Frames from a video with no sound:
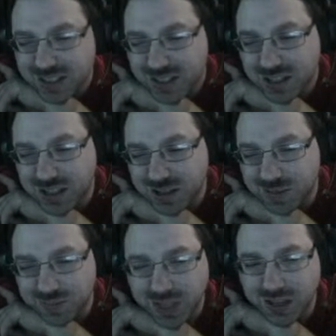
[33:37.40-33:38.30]

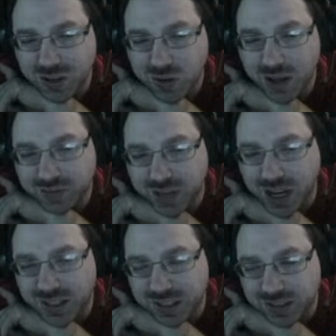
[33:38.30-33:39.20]
And you have
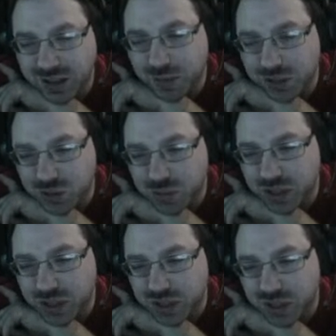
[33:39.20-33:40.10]
9. I'm assuming,